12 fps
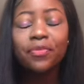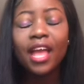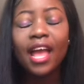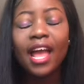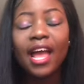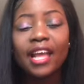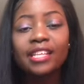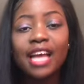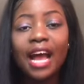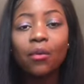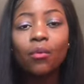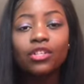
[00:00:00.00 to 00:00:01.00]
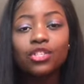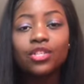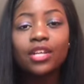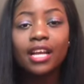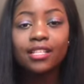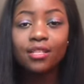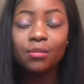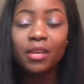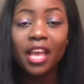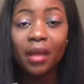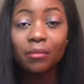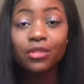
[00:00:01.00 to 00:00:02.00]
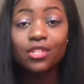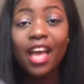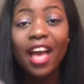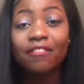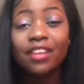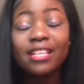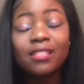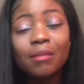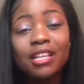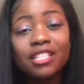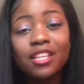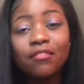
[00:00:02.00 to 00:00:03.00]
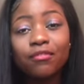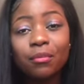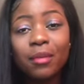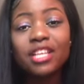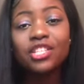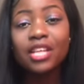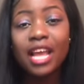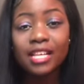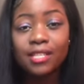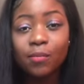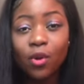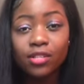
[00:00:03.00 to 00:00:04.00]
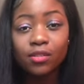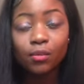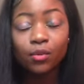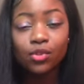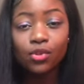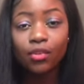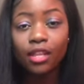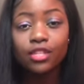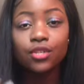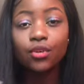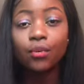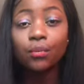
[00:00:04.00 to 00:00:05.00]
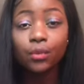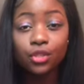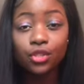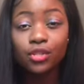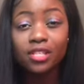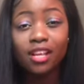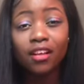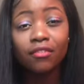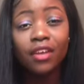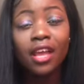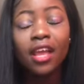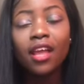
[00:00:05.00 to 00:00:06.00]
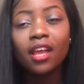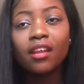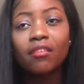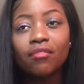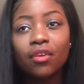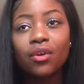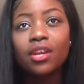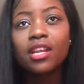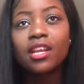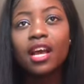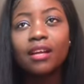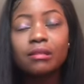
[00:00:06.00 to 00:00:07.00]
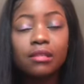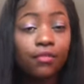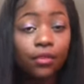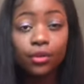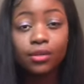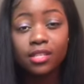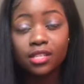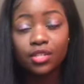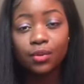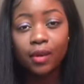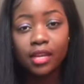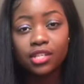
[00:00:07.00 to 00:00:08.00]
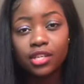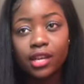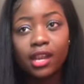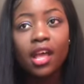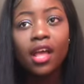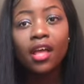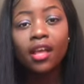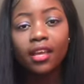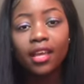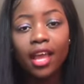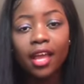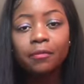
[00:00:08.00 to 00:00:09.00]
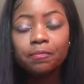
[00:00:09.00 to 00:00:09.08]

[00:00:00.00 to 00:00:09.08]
And I want you guys to be able to have as much information as possible so that you don't put yourself in a very difficult situation, okay?